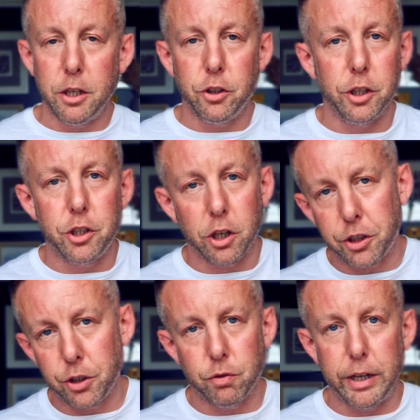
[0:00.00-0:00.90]
to adjust
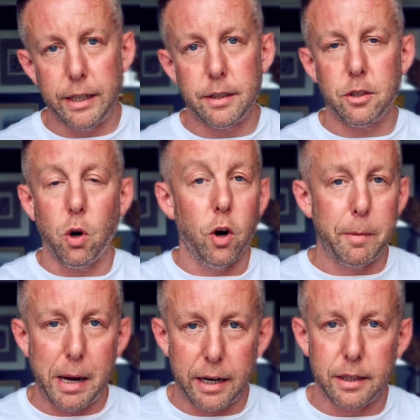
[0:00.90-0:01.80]
your rates
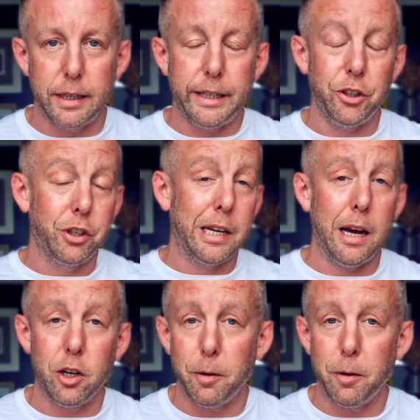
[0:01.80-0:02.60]
automatically. You cannot